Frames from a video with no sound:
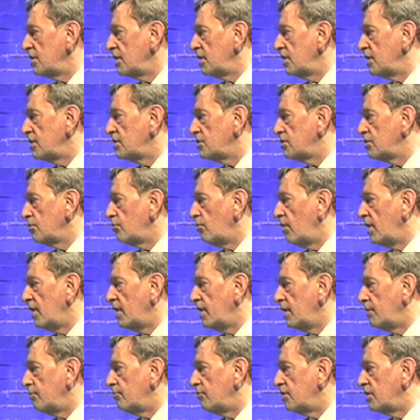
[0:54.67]
is the way
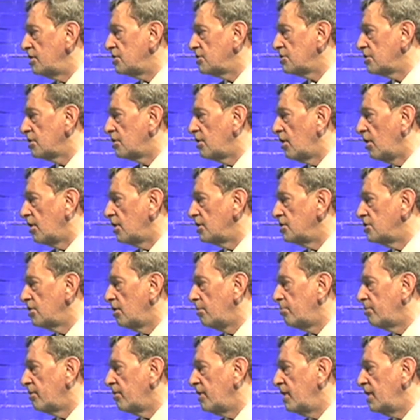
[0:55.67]
in which the college
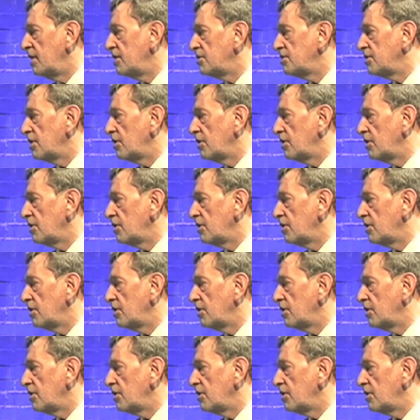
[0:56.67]
operates.